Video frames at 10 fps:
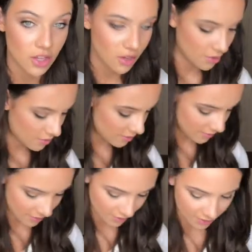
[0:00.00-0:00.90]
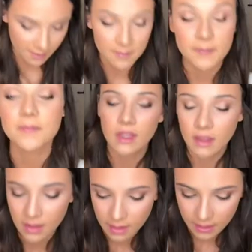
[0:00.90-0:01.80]
Cute. Okay.
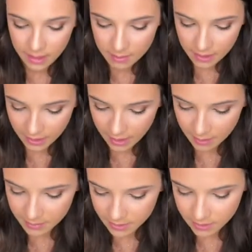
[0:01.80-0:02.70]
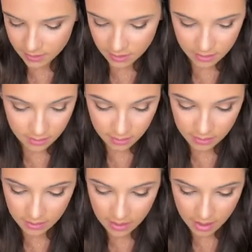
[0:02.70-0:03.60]
Line my lips.
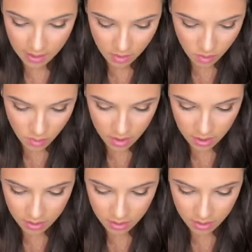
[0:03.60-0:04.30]
Now